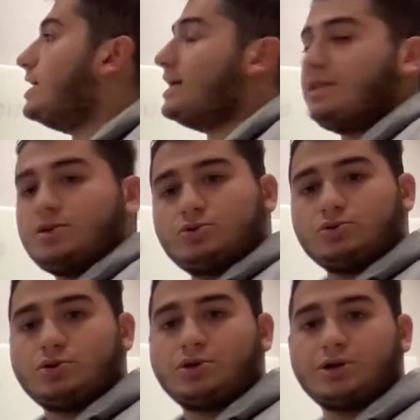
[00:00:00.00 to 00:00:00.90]
I need
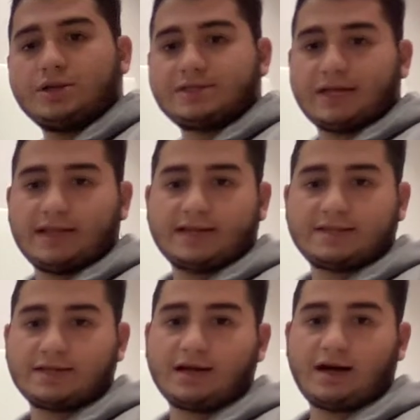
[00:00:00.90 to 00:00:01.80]
to
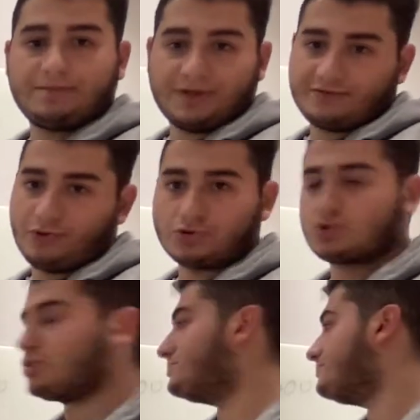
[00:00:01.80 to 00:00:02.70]
select Ahmed
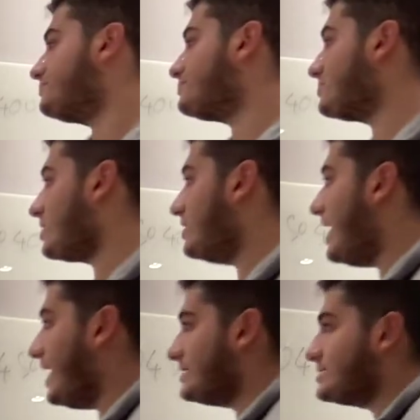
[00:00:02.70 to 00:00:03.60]
first.
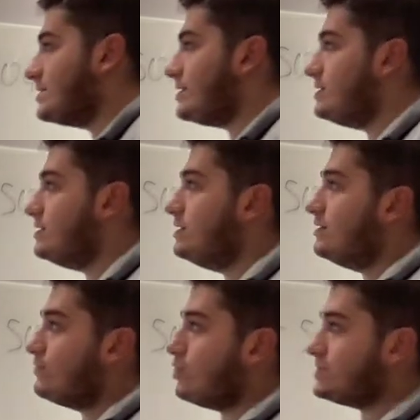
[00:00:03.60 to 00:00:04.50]
And
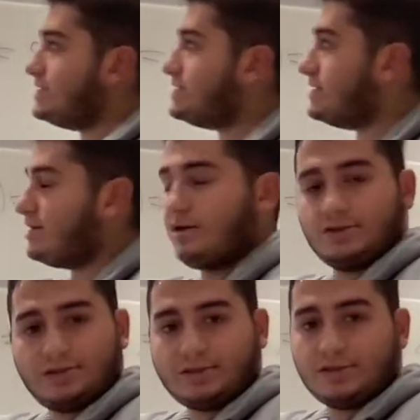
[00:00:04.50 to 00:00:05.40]
from 16
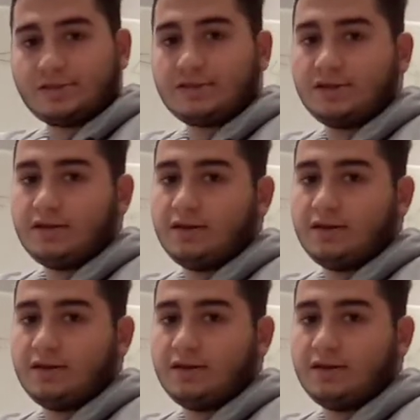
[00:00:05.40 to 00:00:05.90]
consultants,